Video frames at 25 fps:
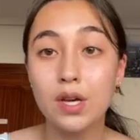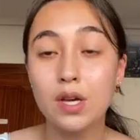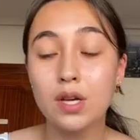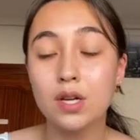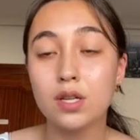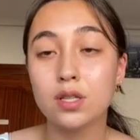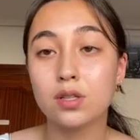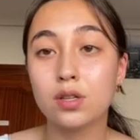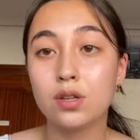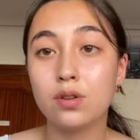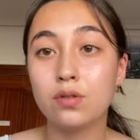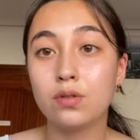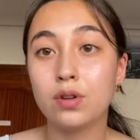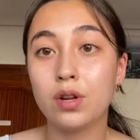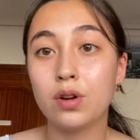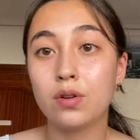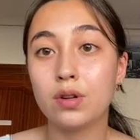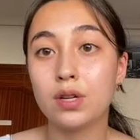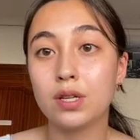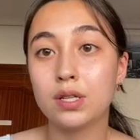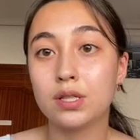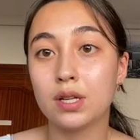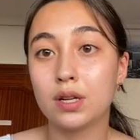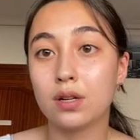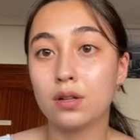So you'll
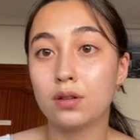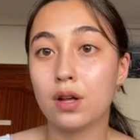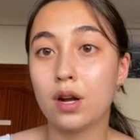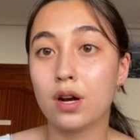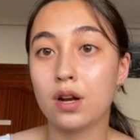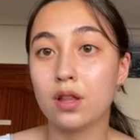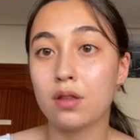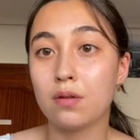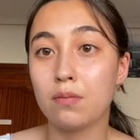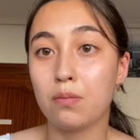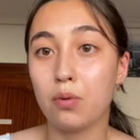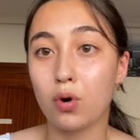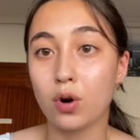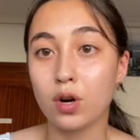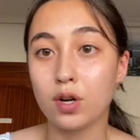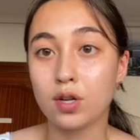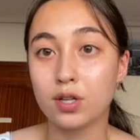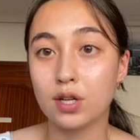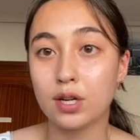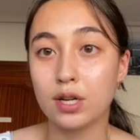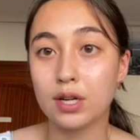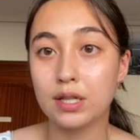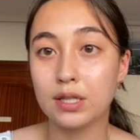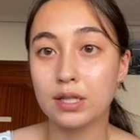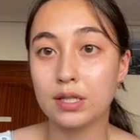notice in a lot of the
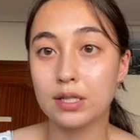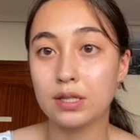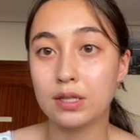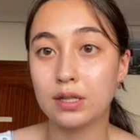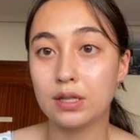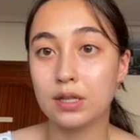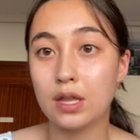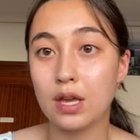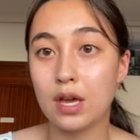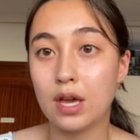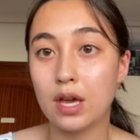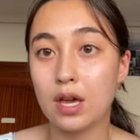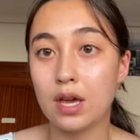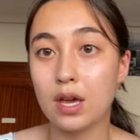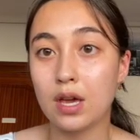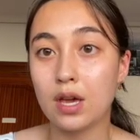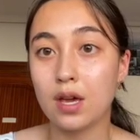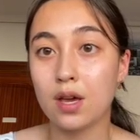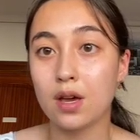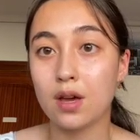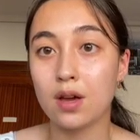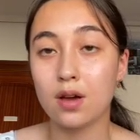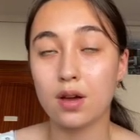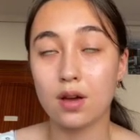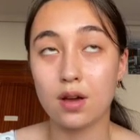portraits
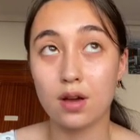there